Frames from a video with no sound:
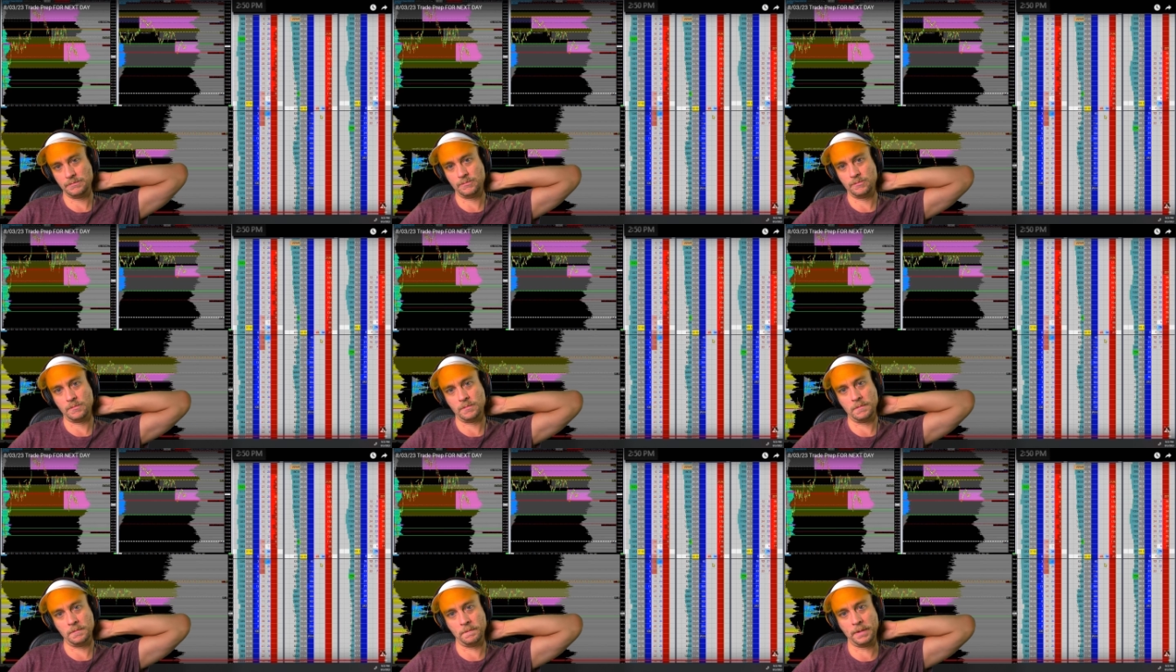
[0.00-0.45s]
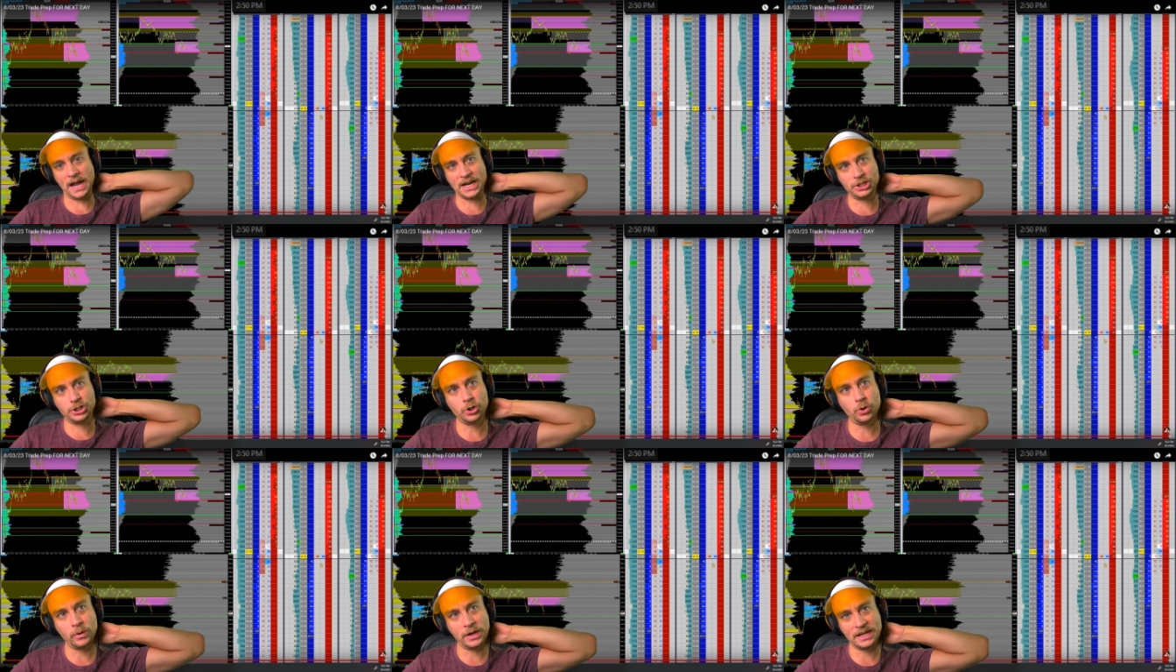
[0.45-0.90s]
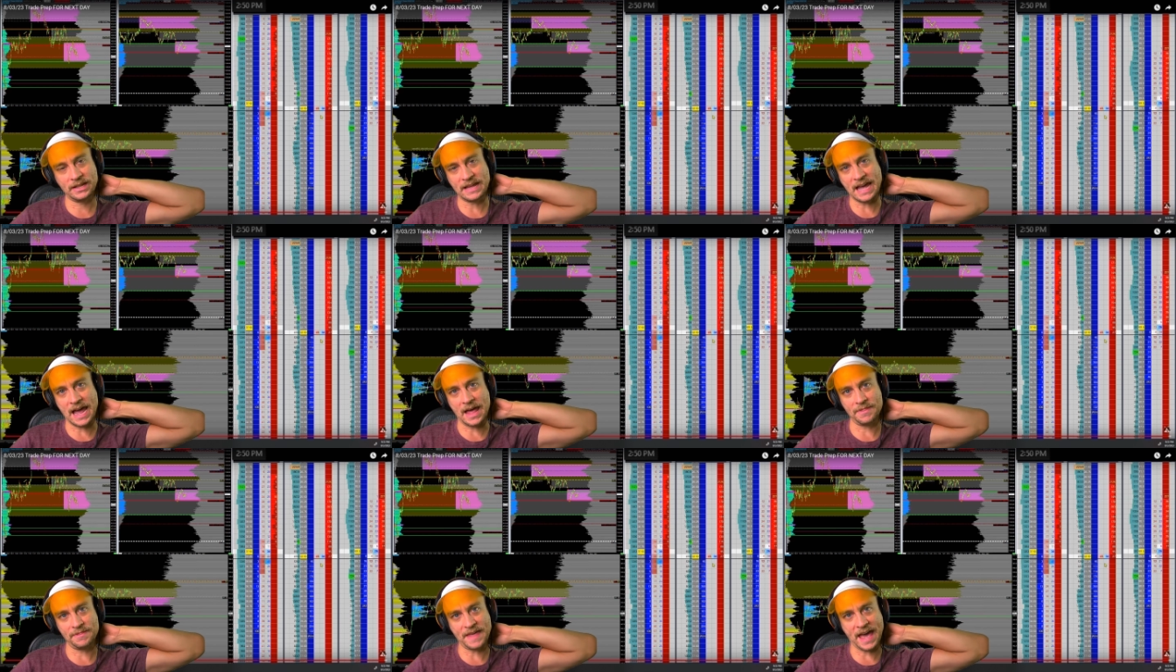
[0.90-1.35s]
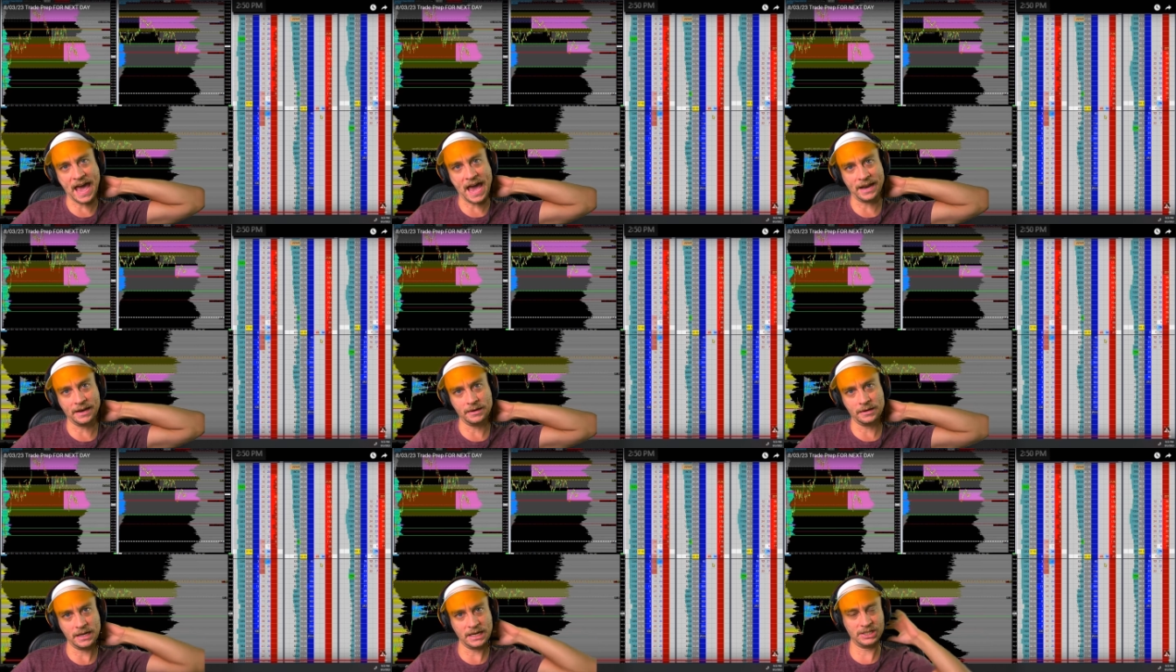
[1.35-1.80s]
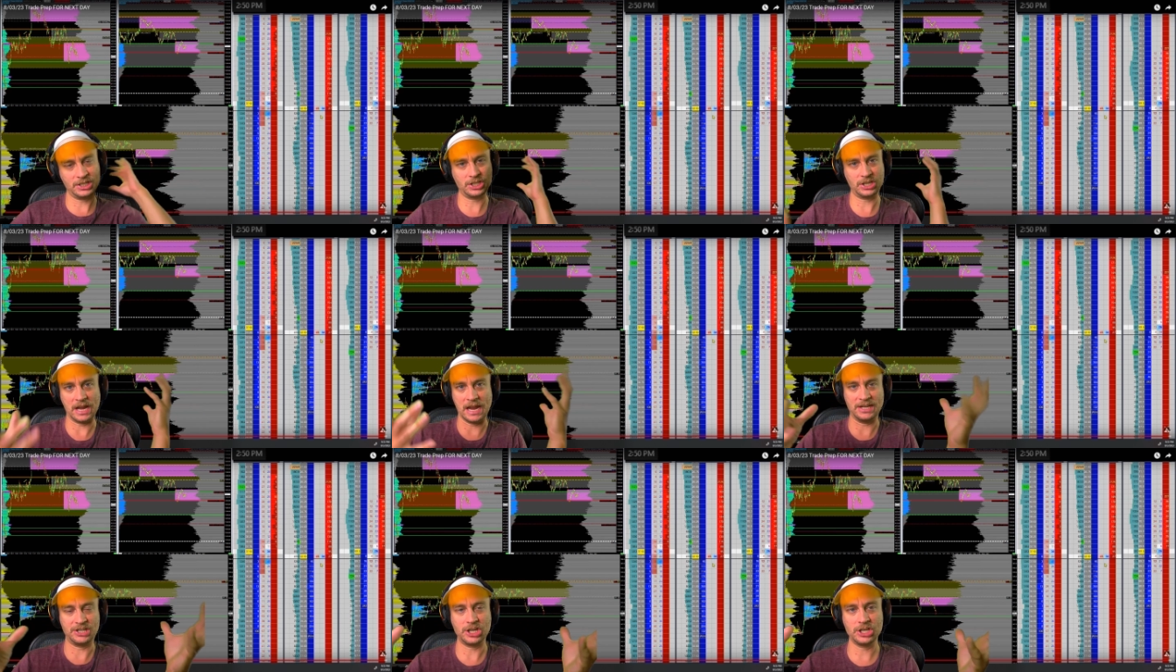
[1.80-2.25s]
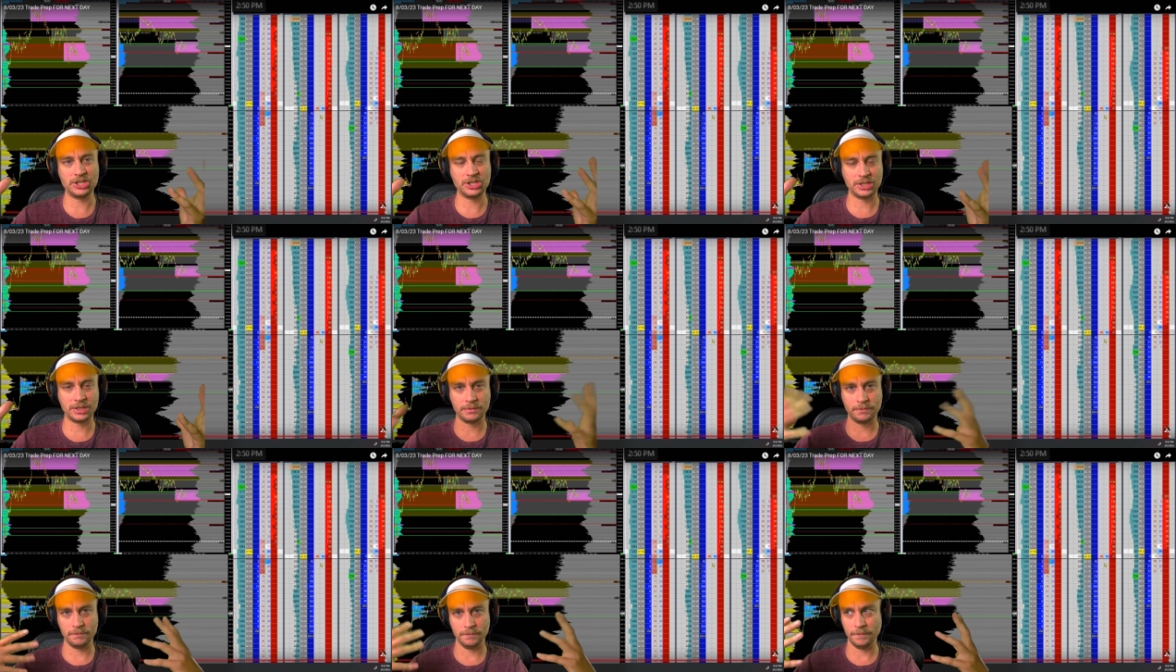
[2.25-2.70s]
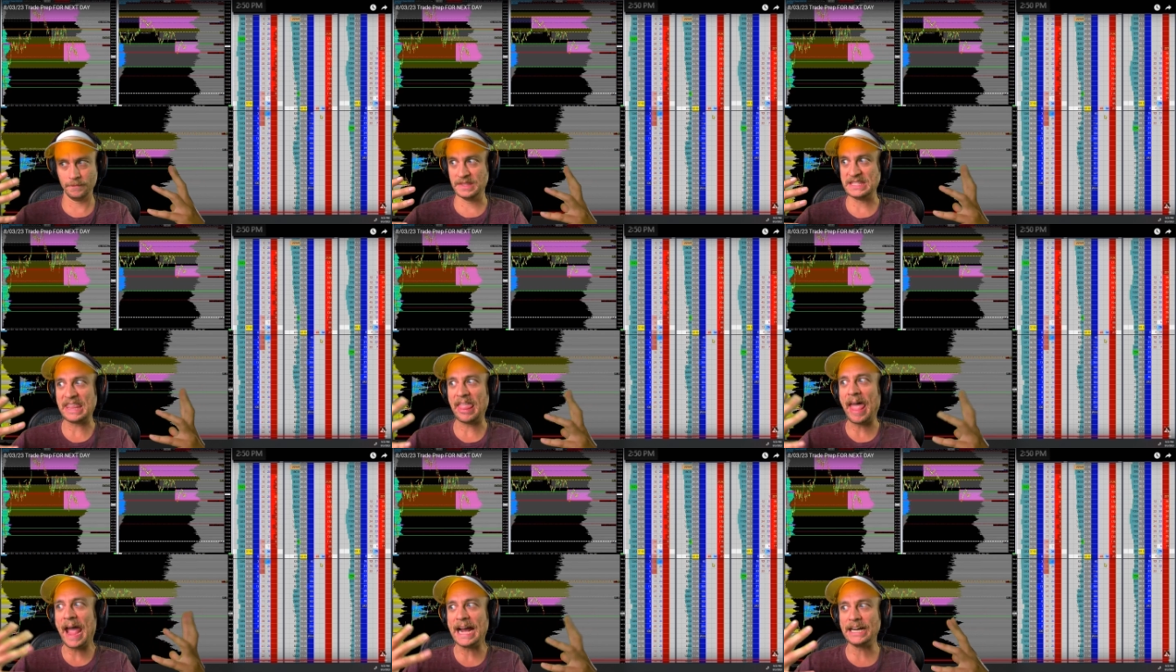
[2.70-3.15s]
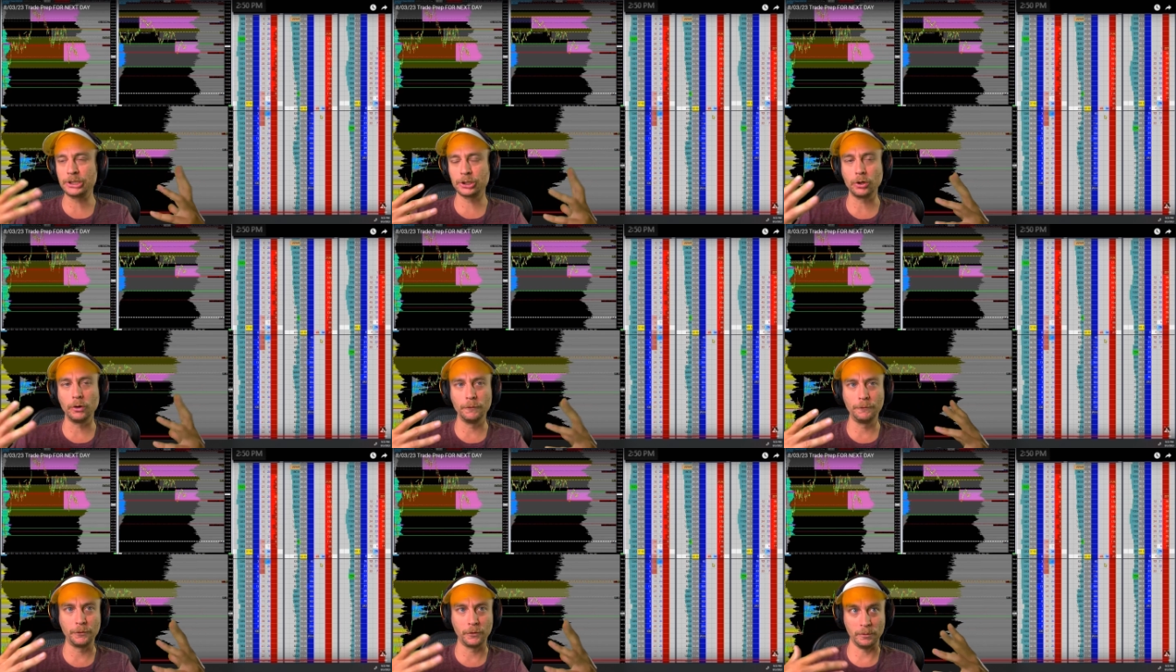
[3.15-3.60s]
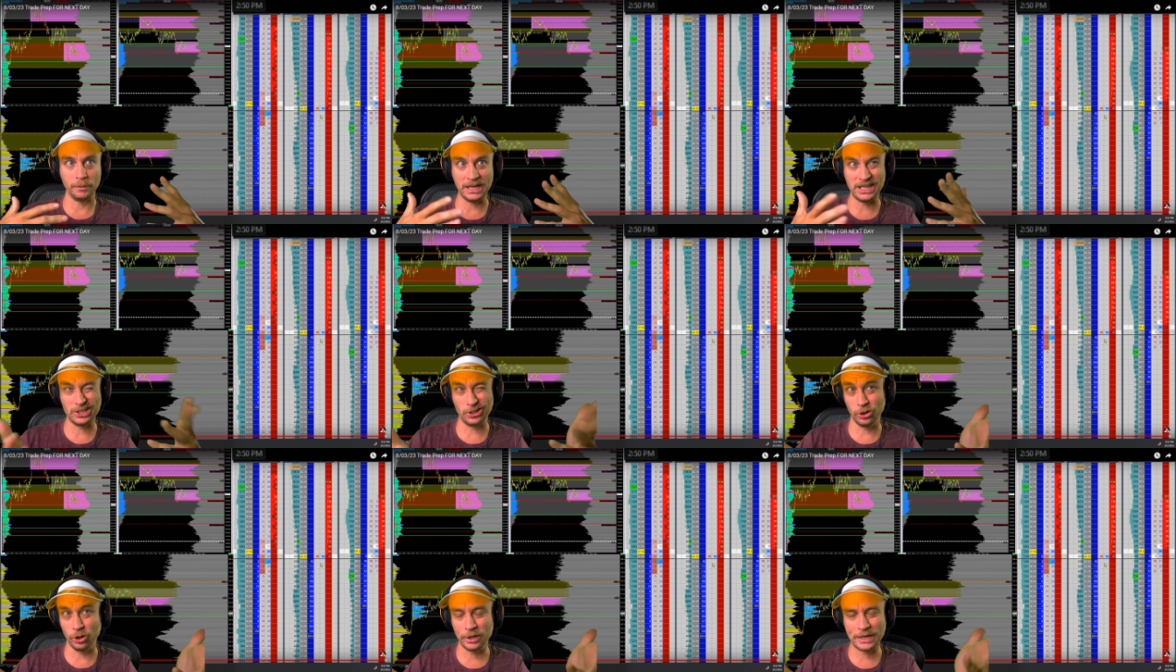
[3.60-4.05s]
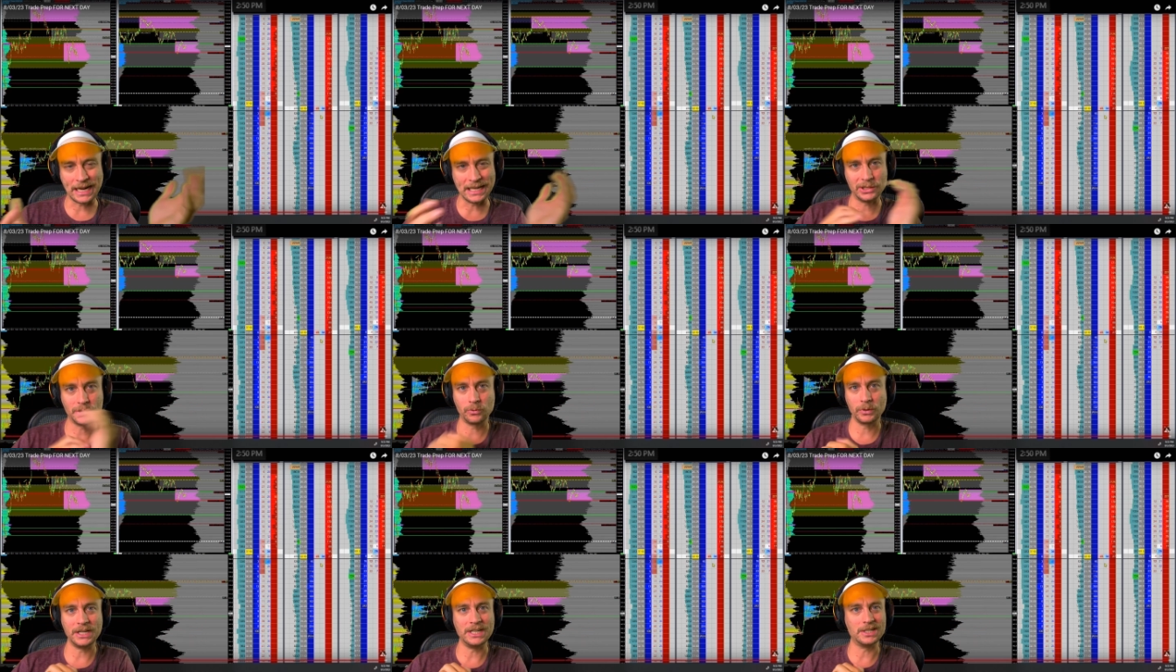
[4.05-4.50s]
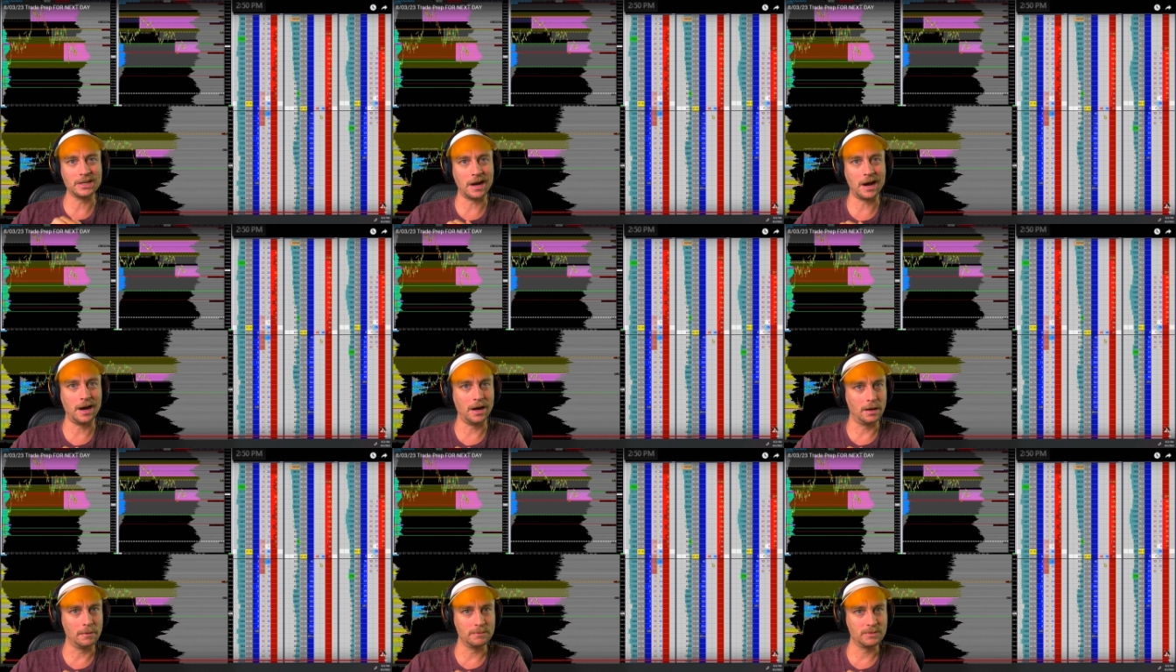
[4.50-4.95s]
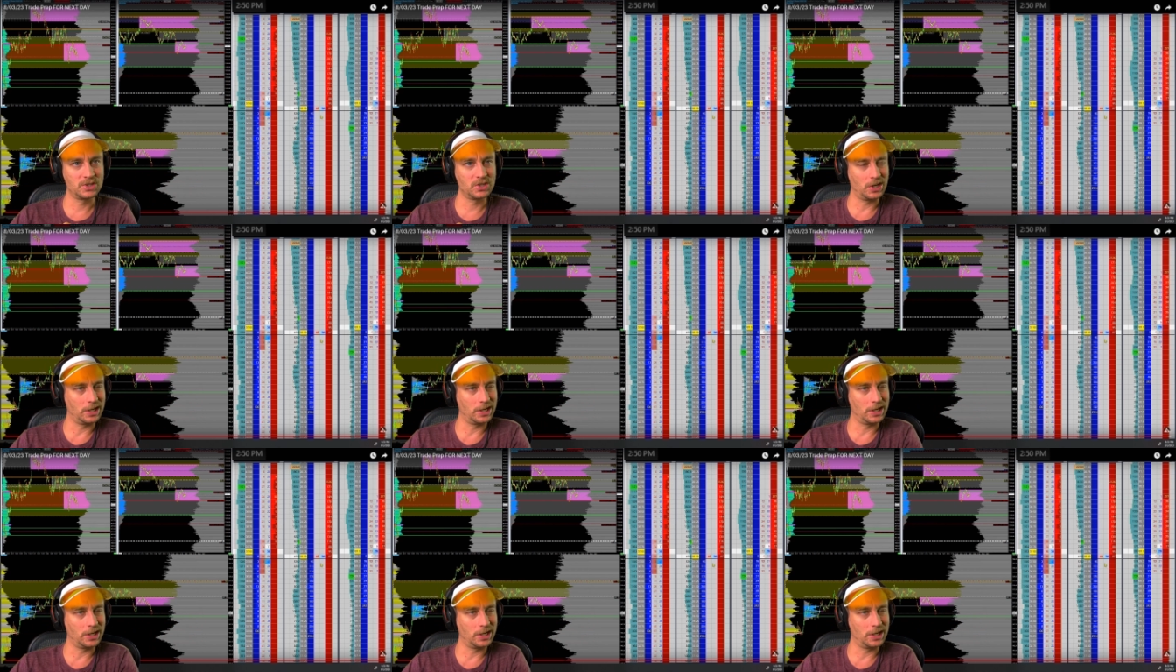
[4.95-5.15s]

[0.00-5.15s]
by doing that that it's it just natural for me to look at three DOMs.